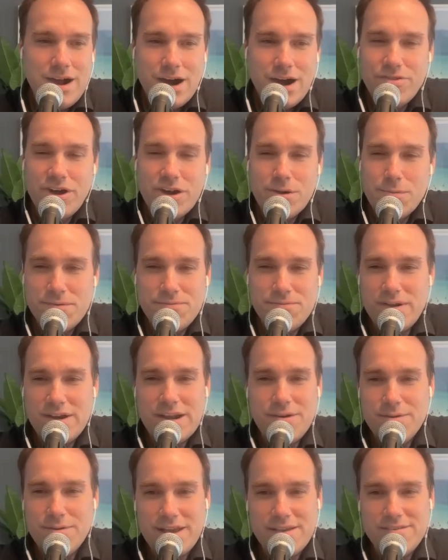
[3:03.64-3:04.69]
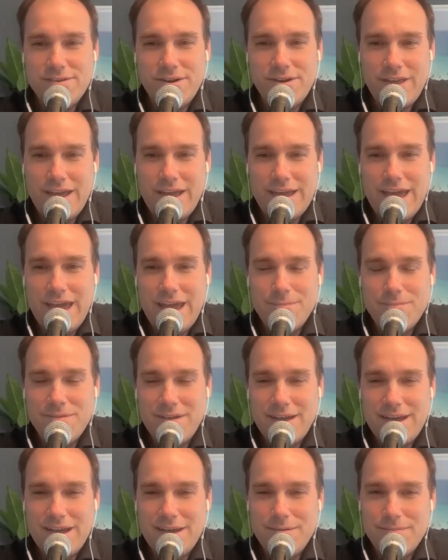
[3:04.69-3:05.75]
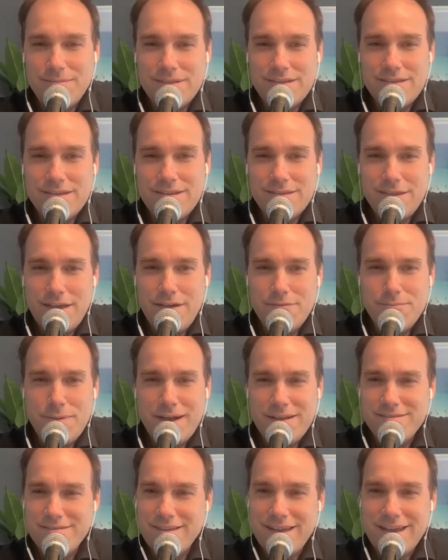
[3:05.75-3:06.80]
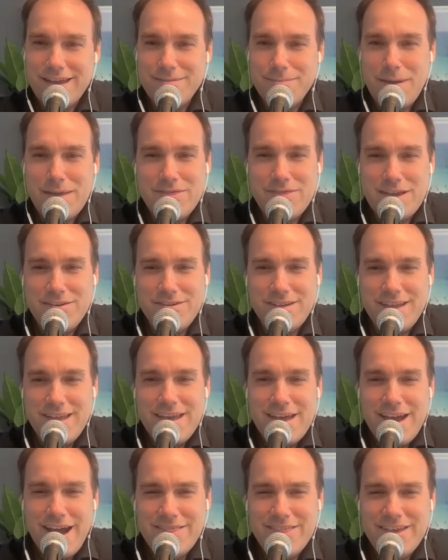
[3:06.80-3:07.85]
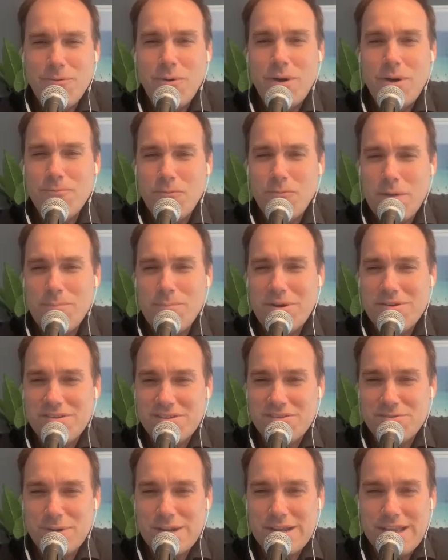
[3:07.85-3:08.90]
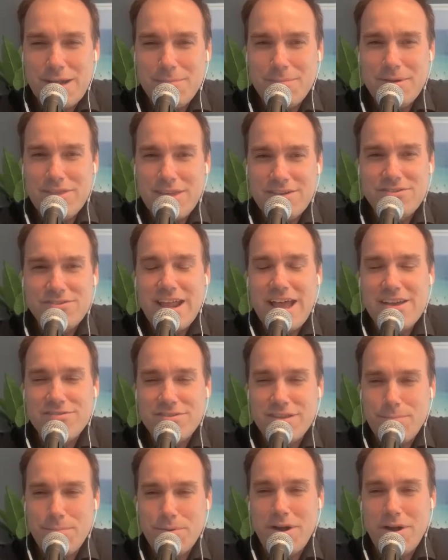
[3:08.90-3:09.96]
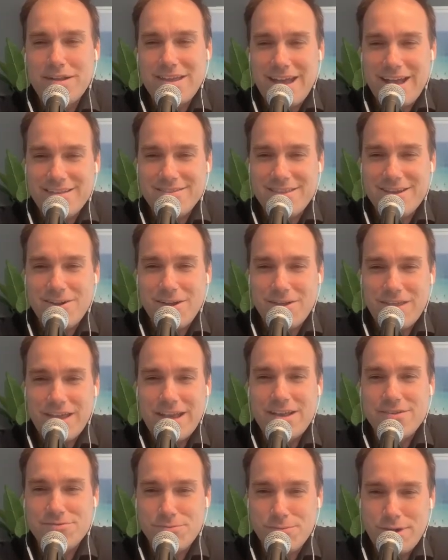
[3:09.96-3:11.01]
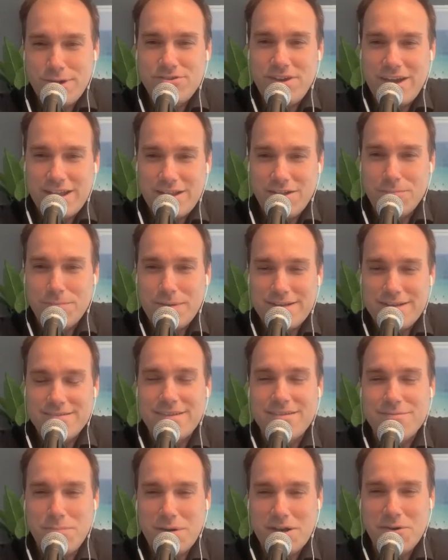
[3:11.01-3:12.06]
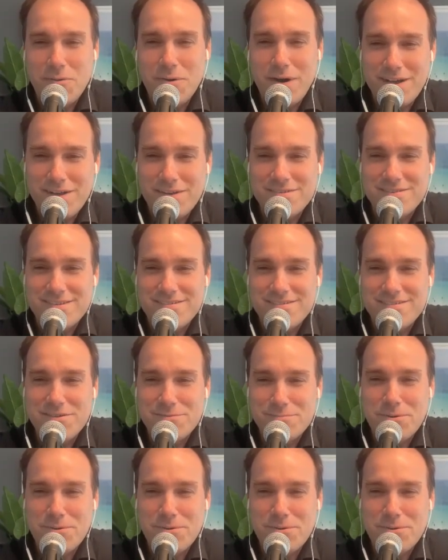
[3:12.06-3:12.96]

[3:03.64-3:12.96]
I thought it was funny when I saw that game time and everybody's like, man, they should, I think one person tweeted at me, they should actually broadcast that on the History Channel because it's been a while since those